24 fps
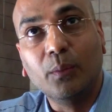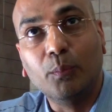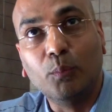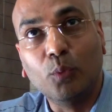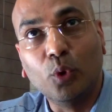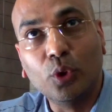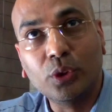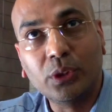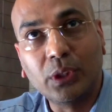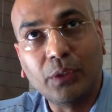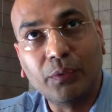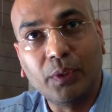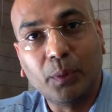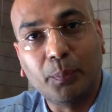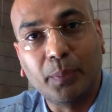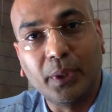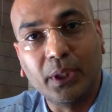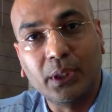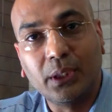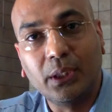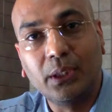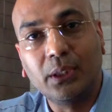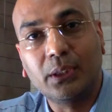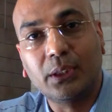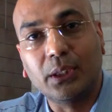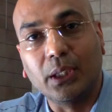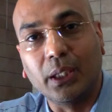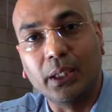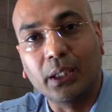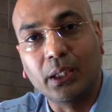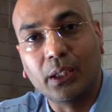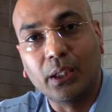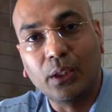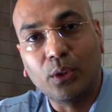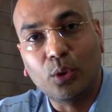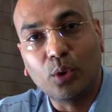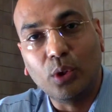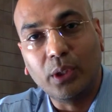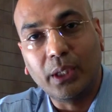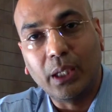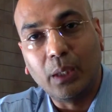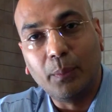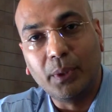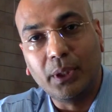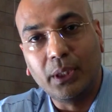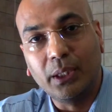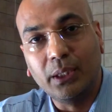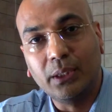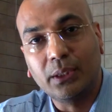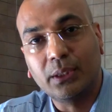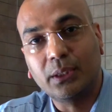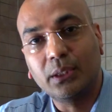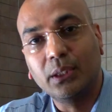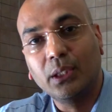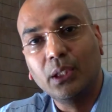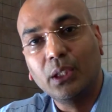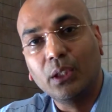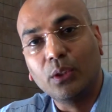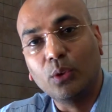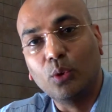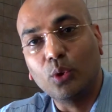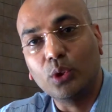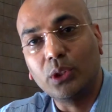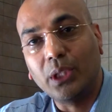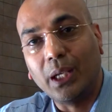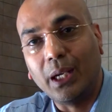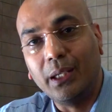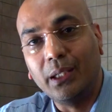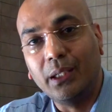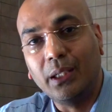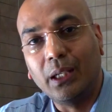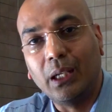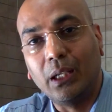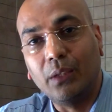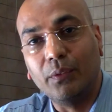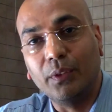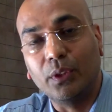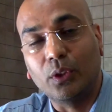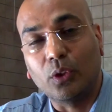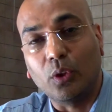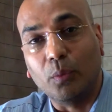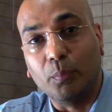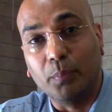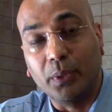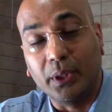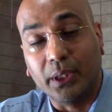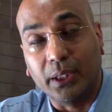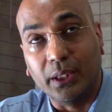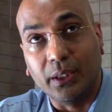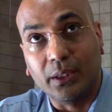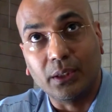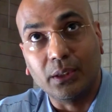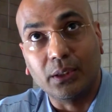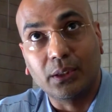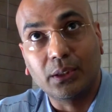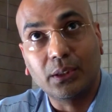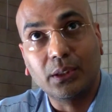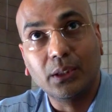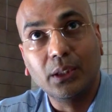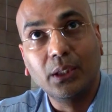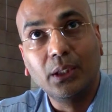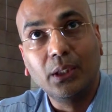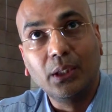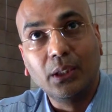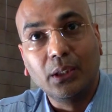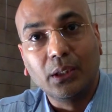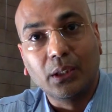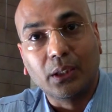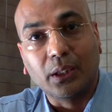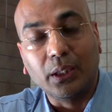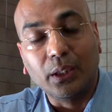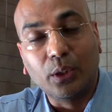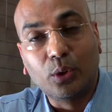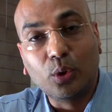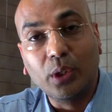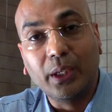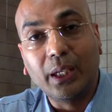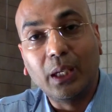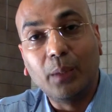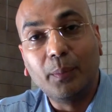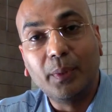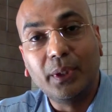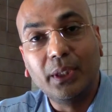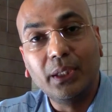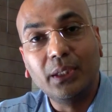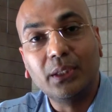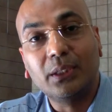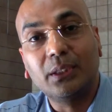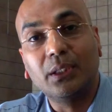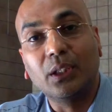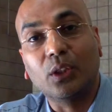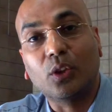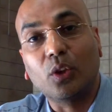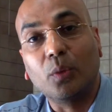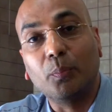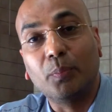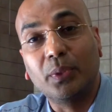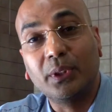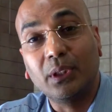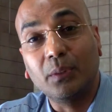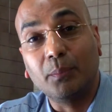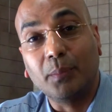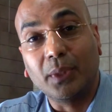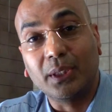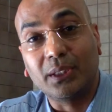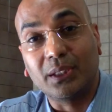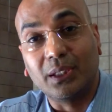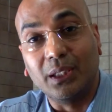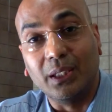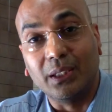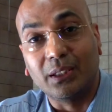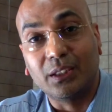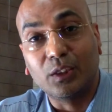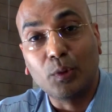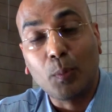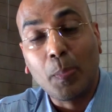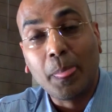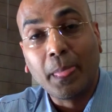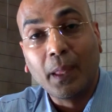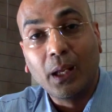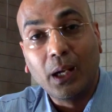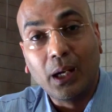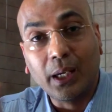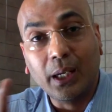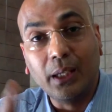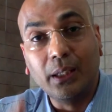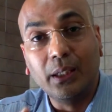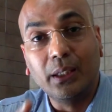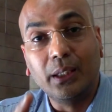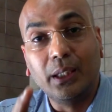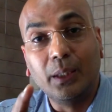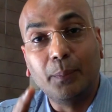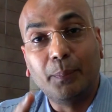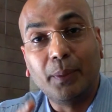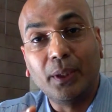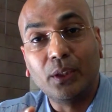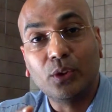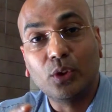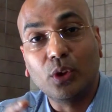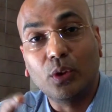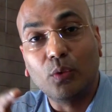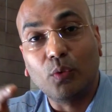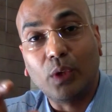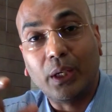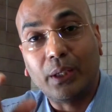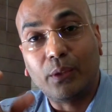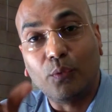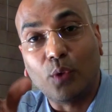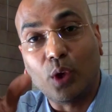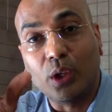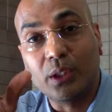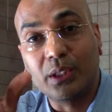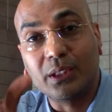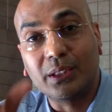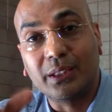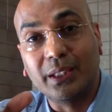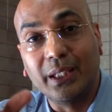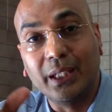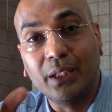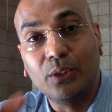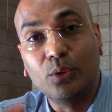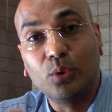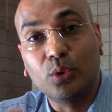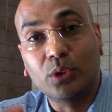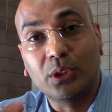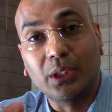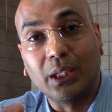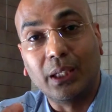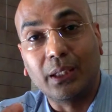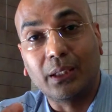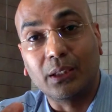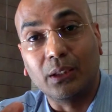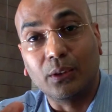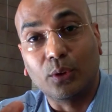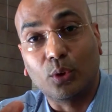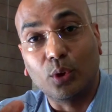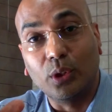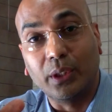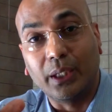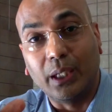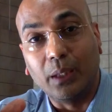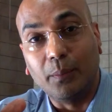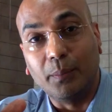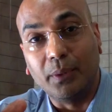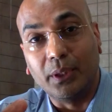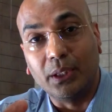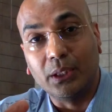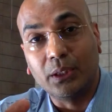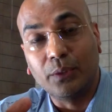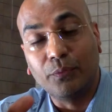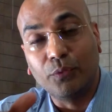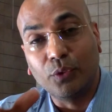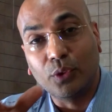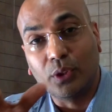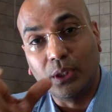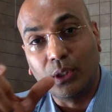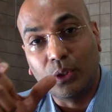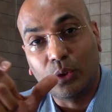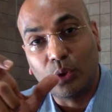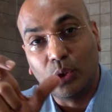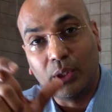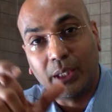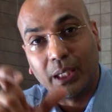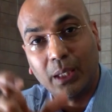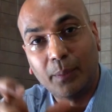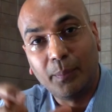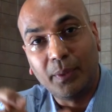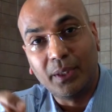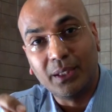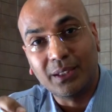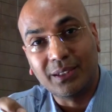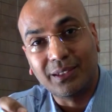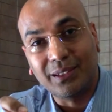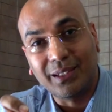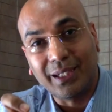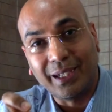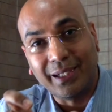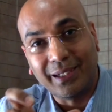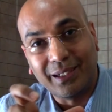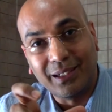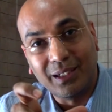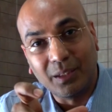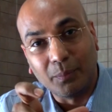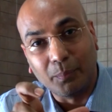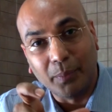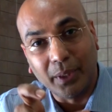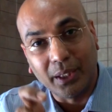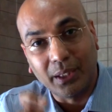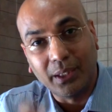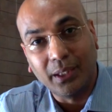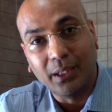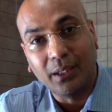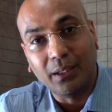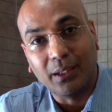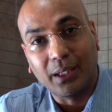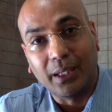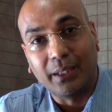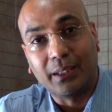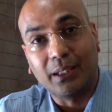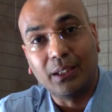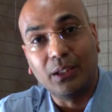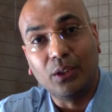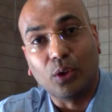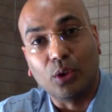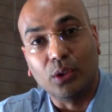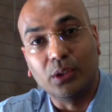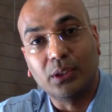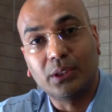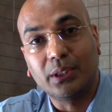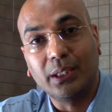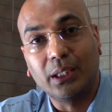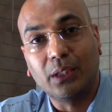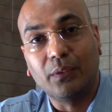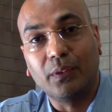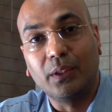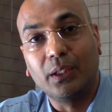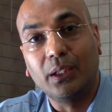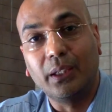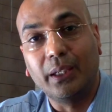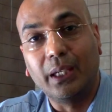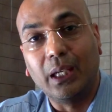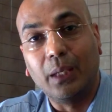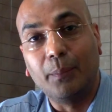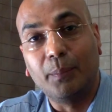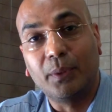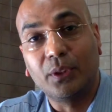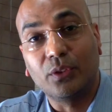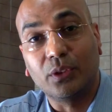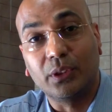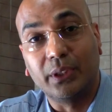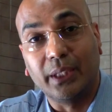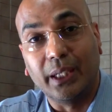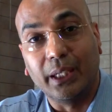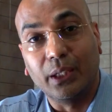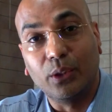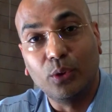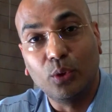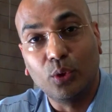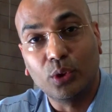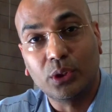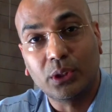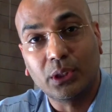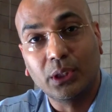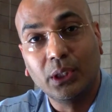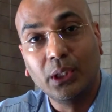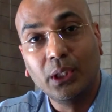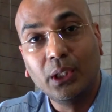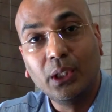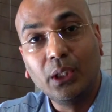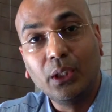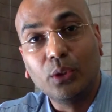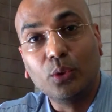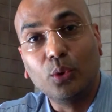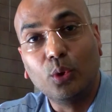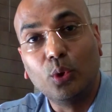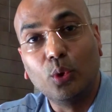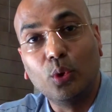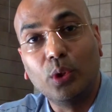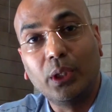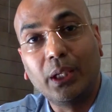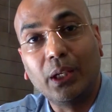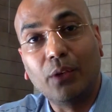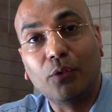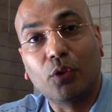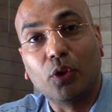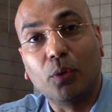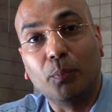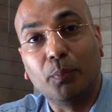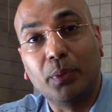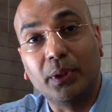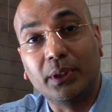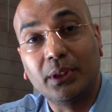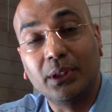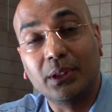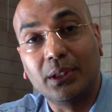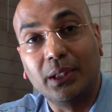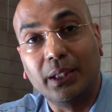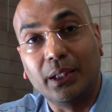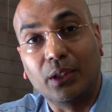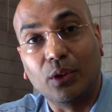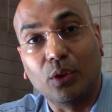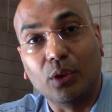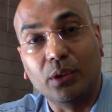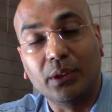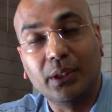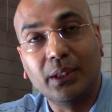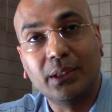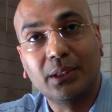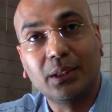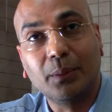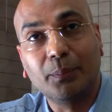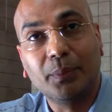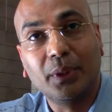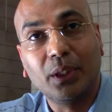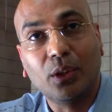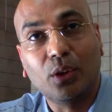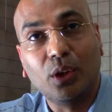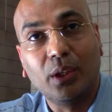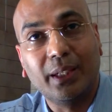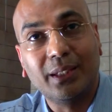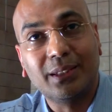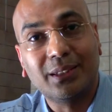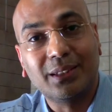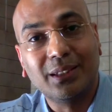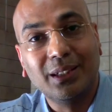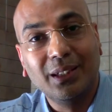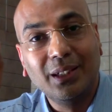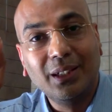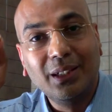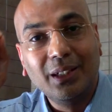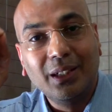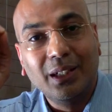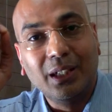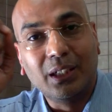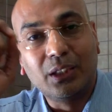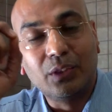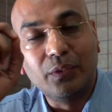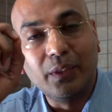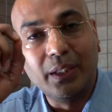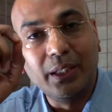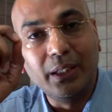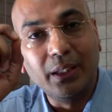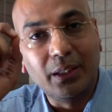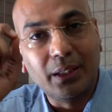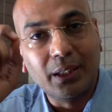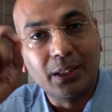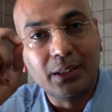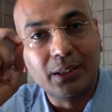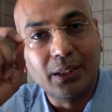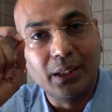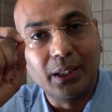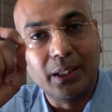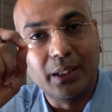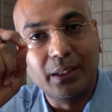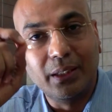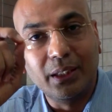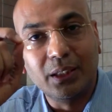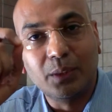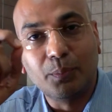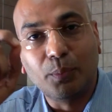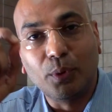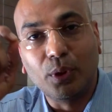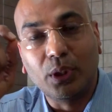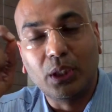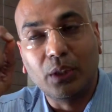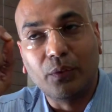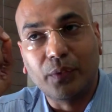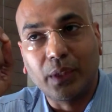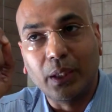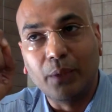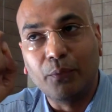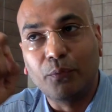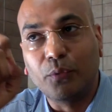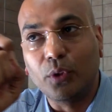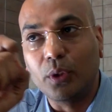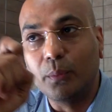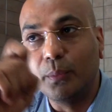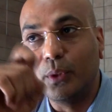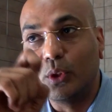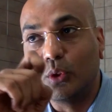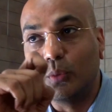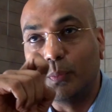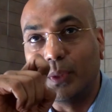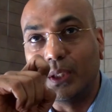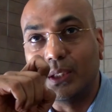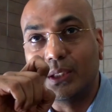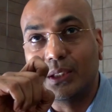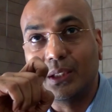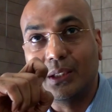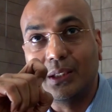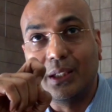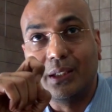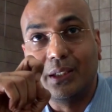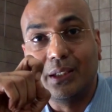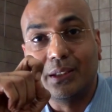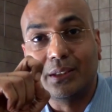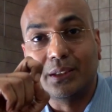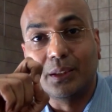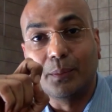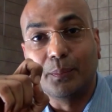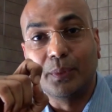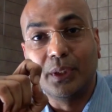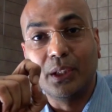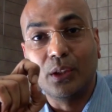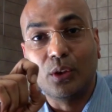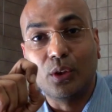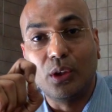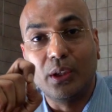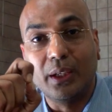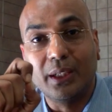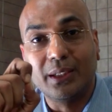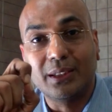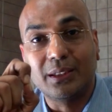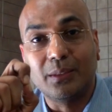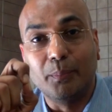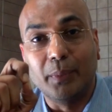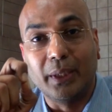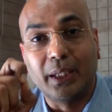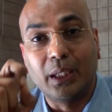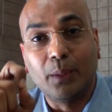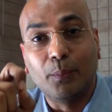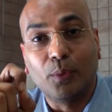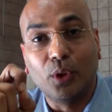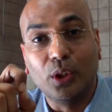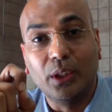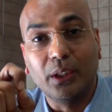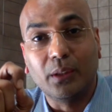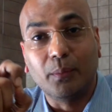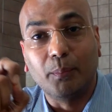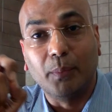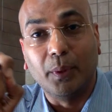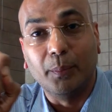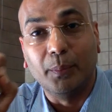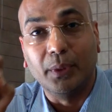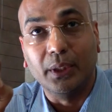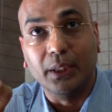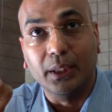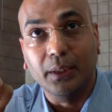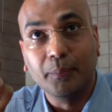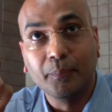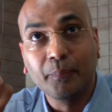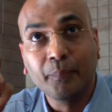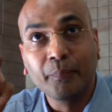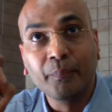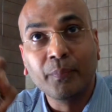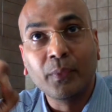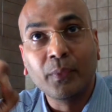Most of the patients, uncontrolled diabetes goes hand in hand with complications control diabetes, the complications much less. Again, it depends on at what stage you start control diabetes. If you control diabetes right at the beginning, right at the onset when the diabetes was diagnosed, mm-hmm. you don't have complications later on. There is something called as, it's very interesting at this point of time for me to mention that there is something called as metabolic memory.